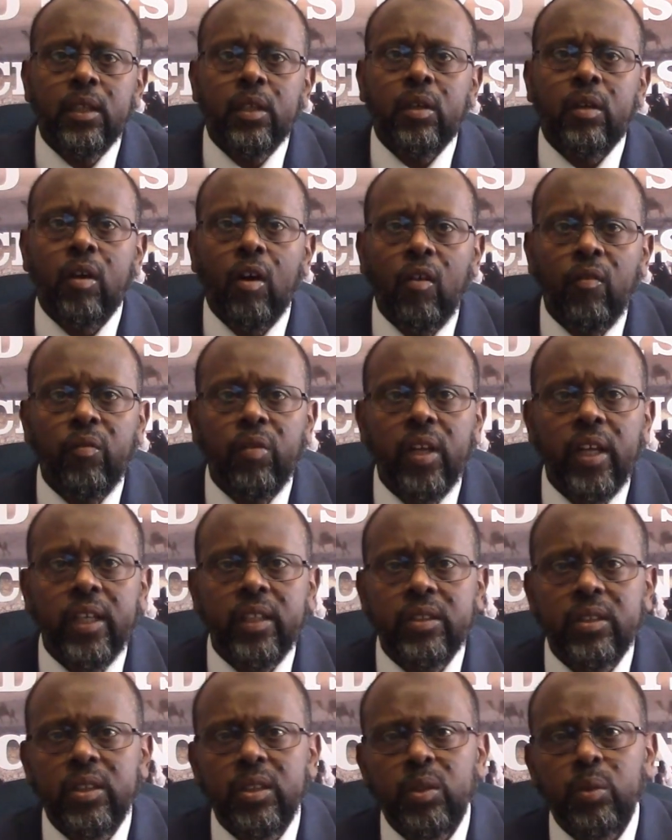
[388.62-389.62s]

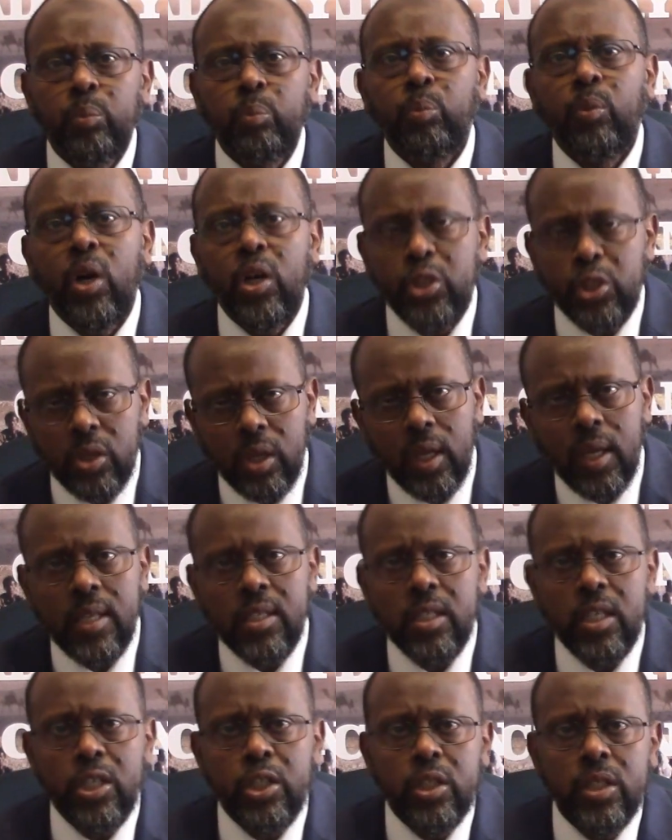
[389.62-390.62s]
conflict,
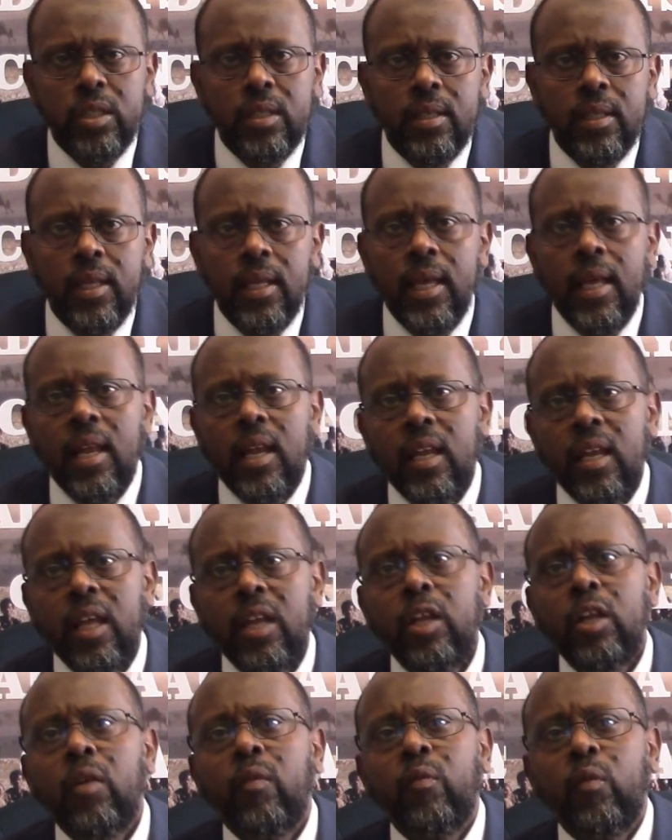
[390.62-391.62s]
marginalization,
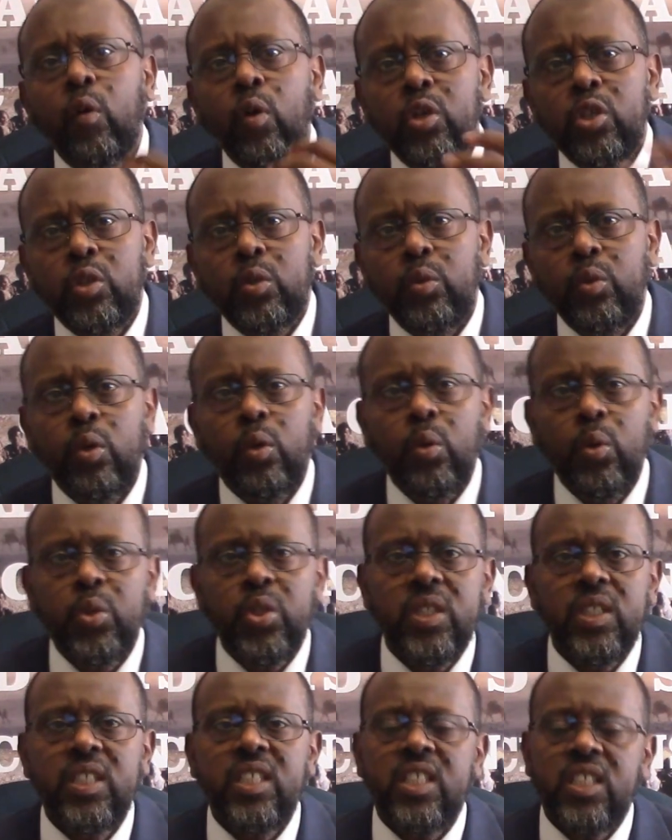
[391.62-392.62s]
lend a voice to those
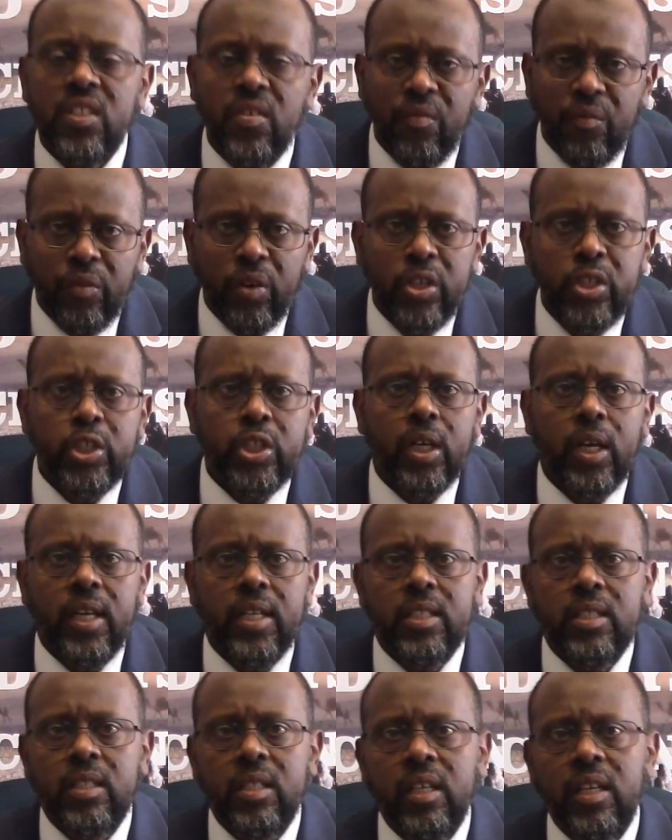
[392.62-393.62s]

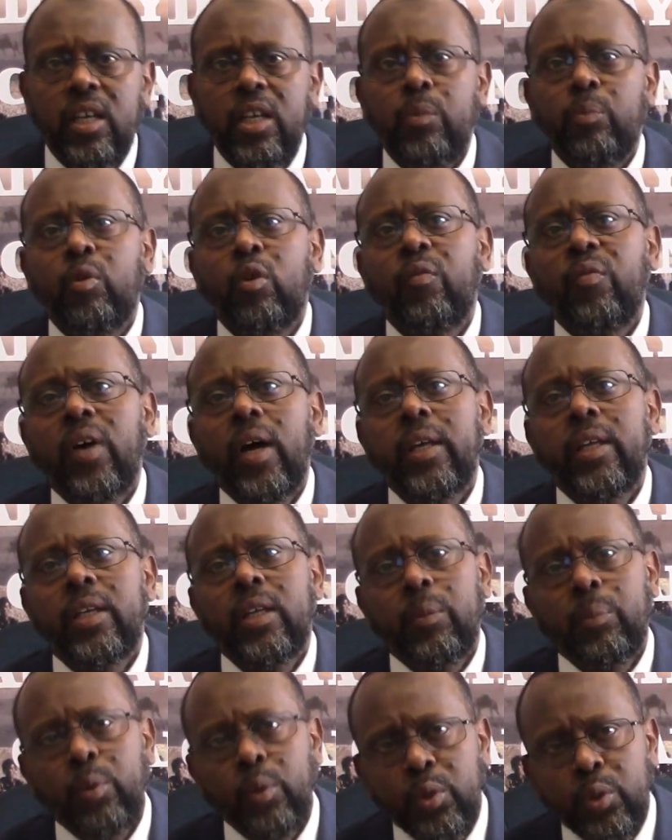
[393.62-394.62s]
disenfranchised, and provide an
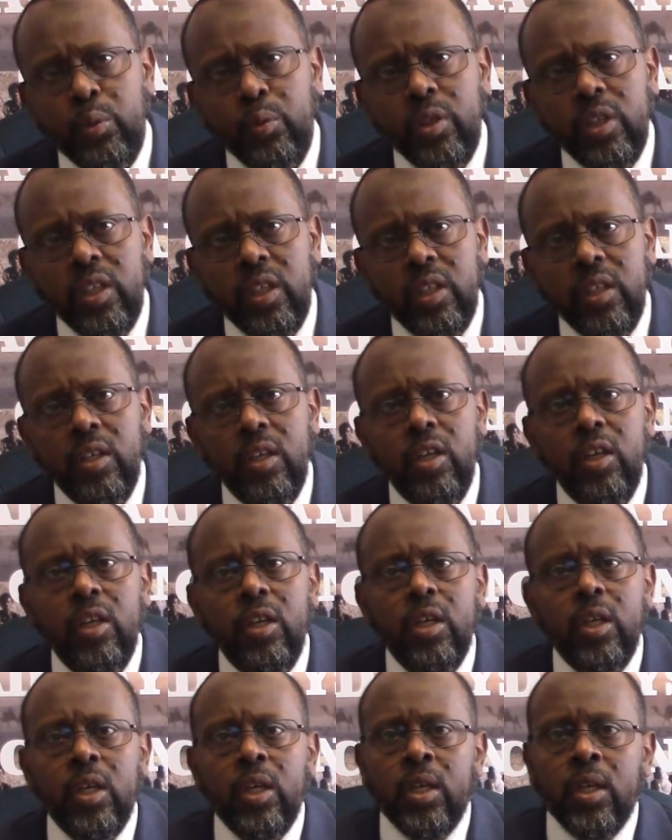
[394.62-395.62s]
opportunity
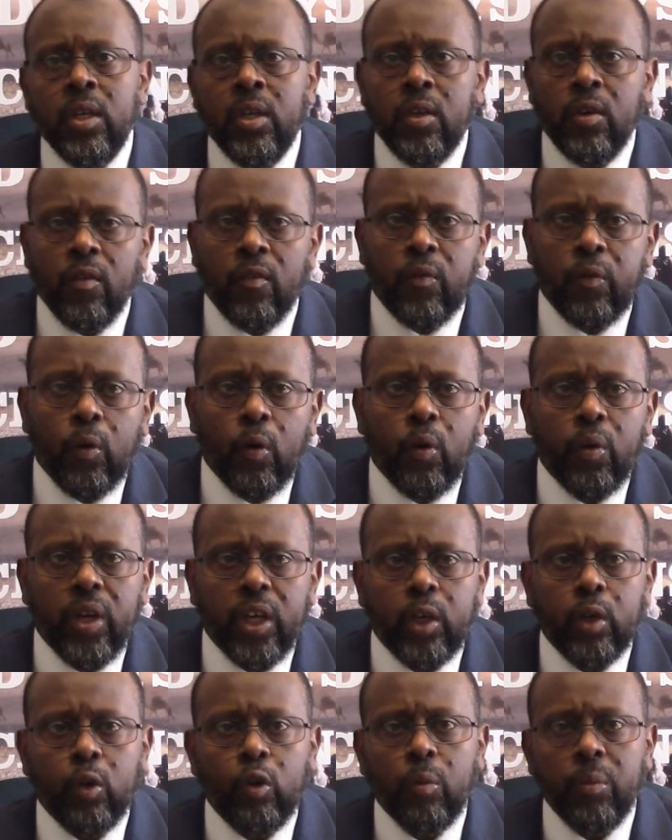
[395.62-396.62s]
for
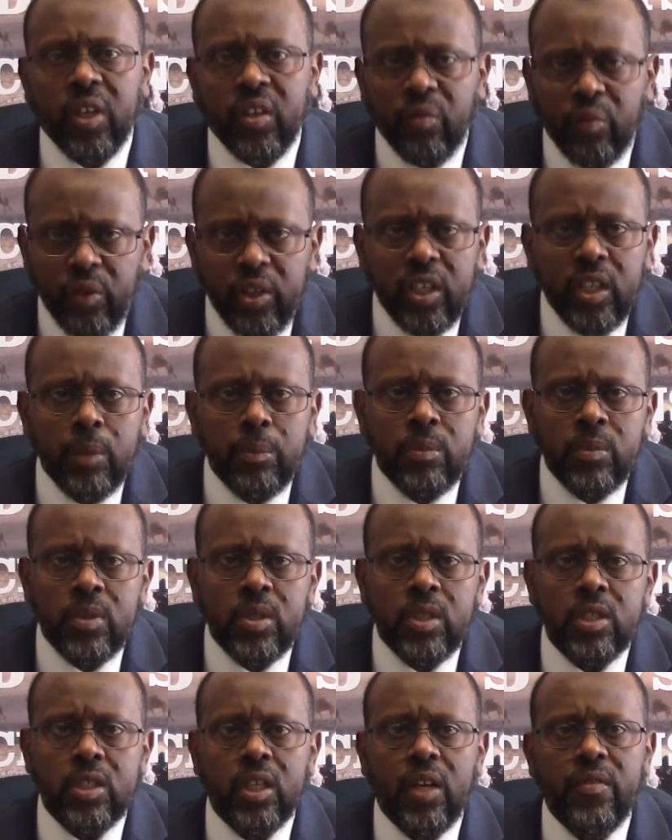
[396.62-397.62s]
economic freedom,
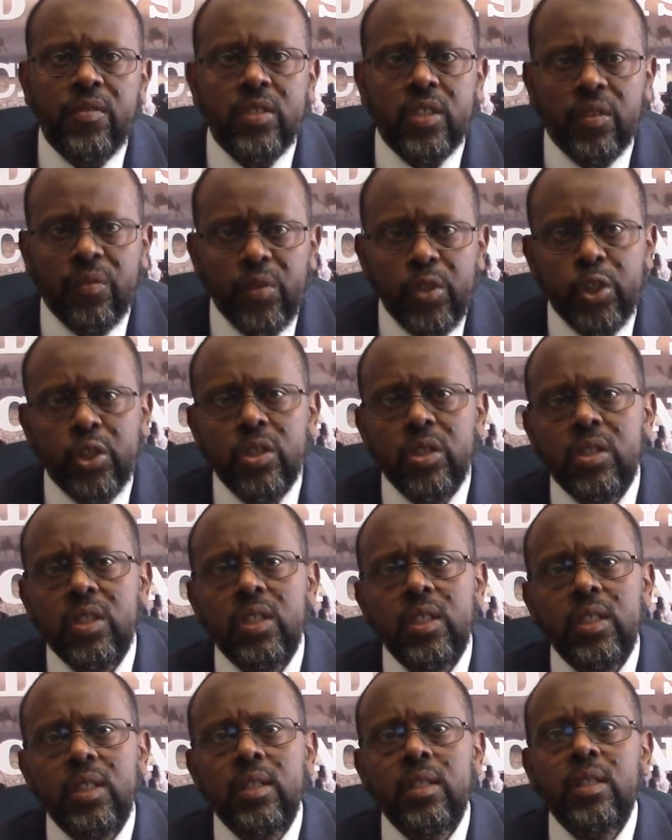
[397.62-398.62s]

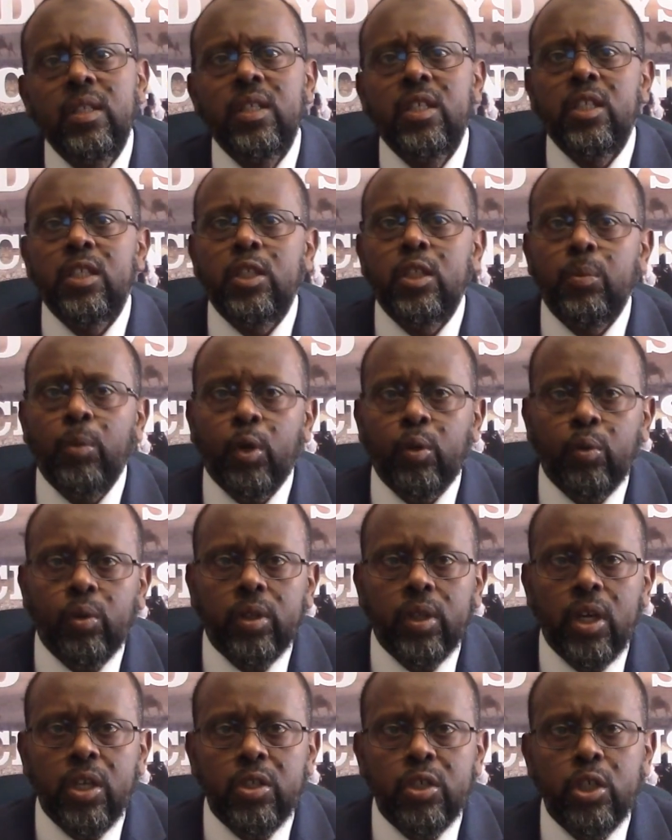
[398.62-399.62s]
self-sufficiency,
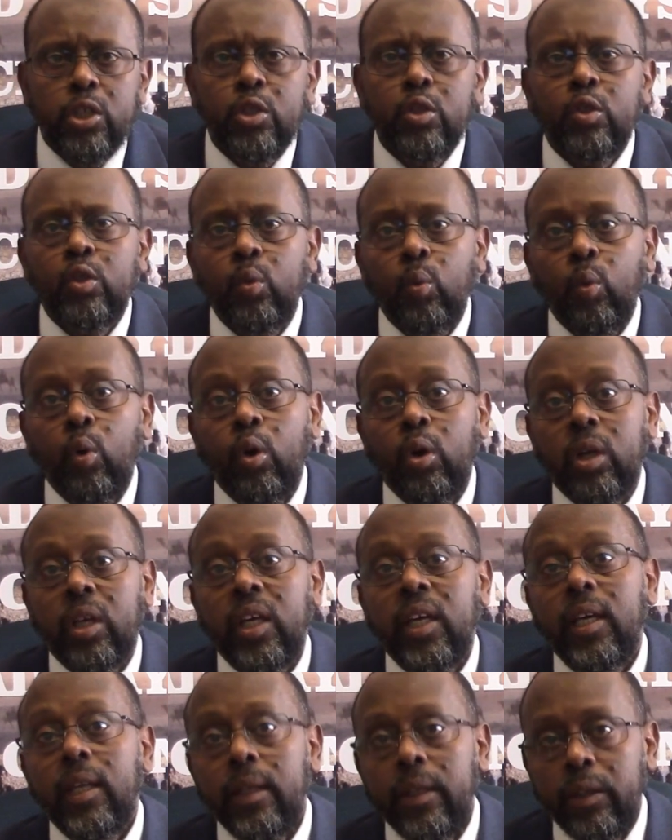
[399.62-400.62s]
democratization to work
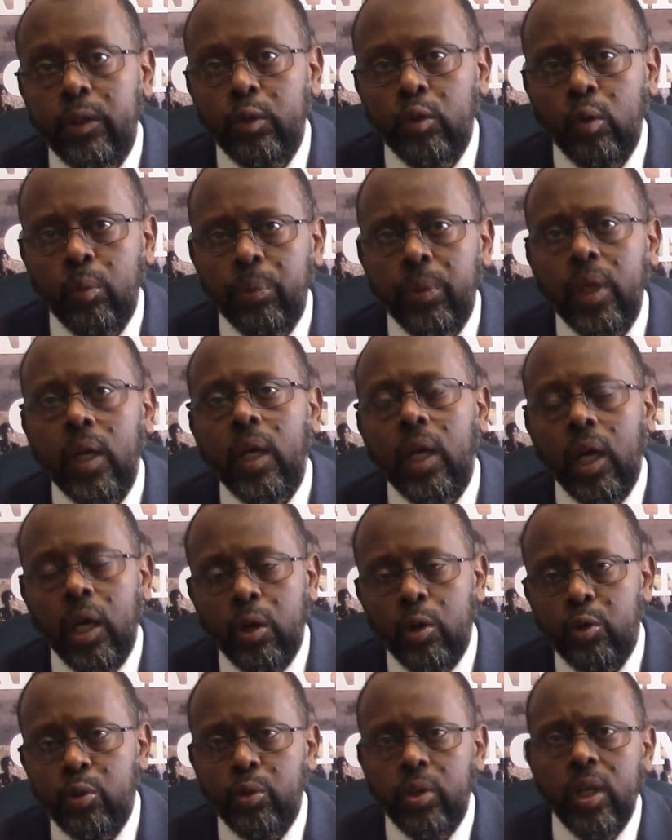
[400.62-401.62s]
in Ethiopia,
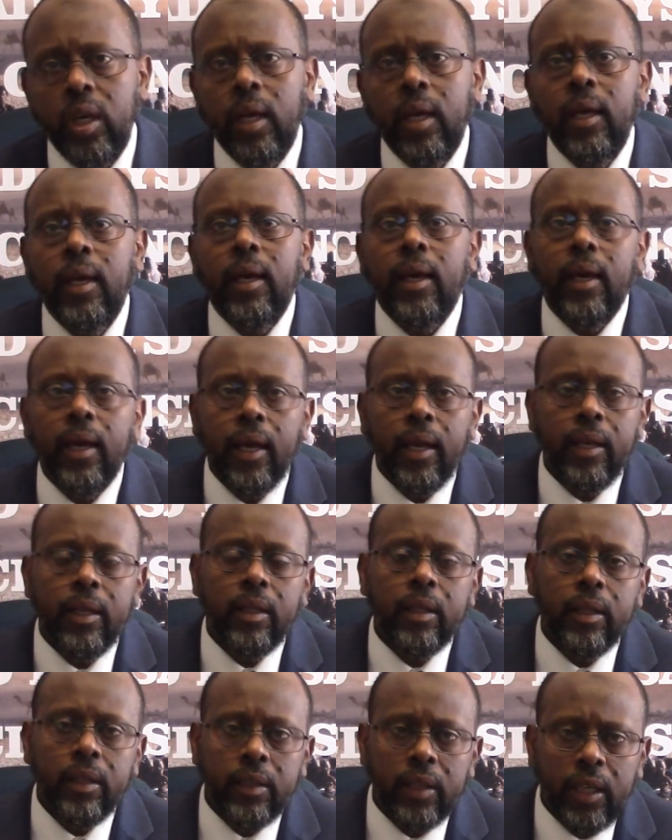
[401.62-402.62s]
Eritrea, and
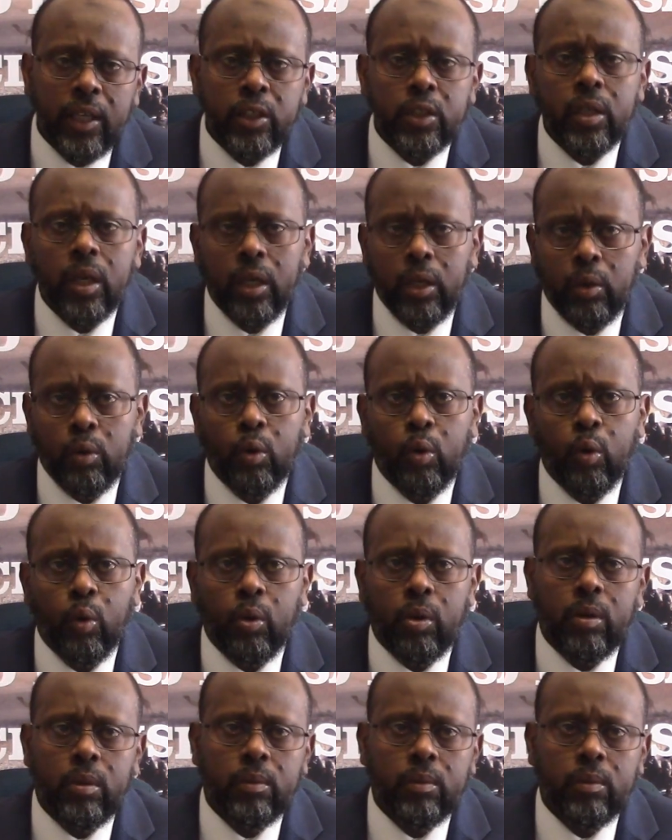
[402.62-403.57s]
the entire Horn.